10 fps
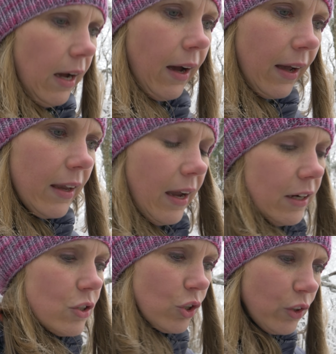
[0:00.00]
I
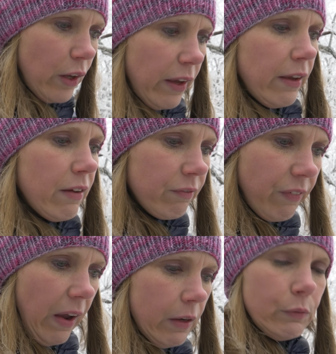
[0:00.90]
actually
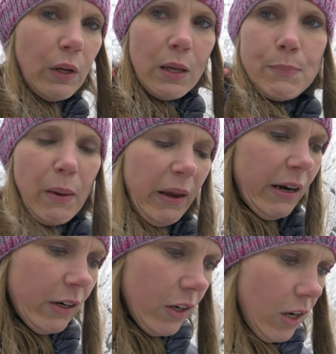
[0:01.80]
found a
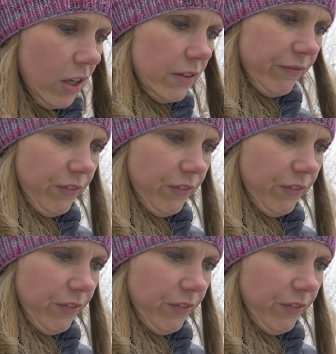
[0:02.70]
pair of